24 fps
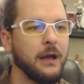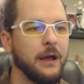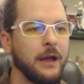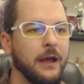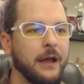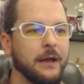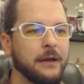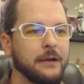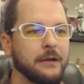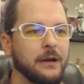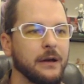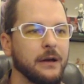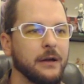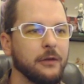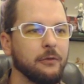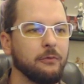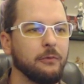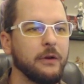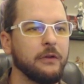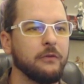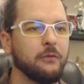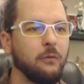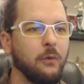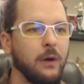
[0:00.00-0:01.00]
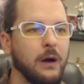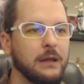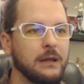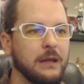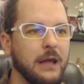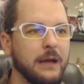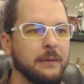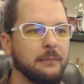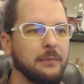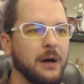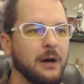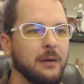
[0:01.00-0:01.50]
and the reason why
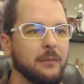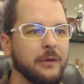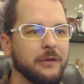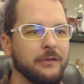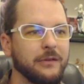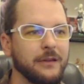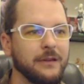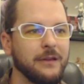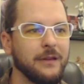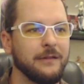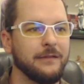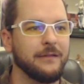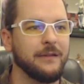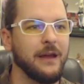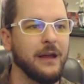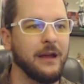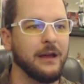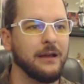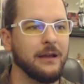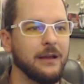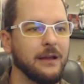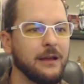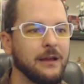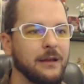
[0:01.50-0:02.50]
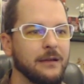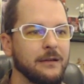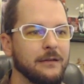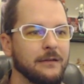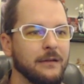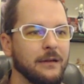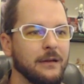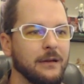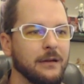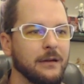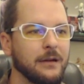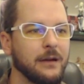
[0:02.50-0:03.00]
Light Bomb is in this deck is
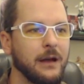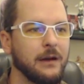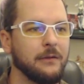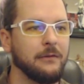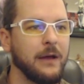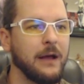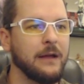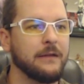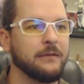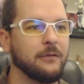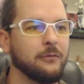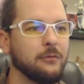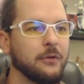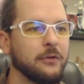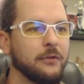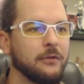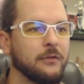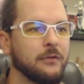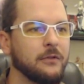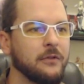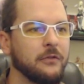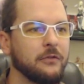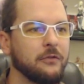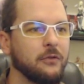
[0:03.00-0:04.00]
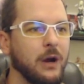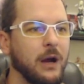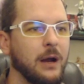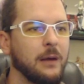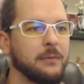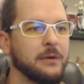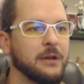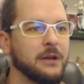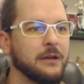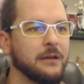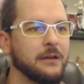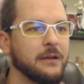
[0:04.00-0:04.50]
kind of as it was
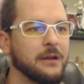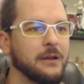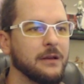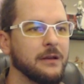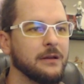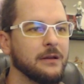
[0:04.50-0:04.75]
described in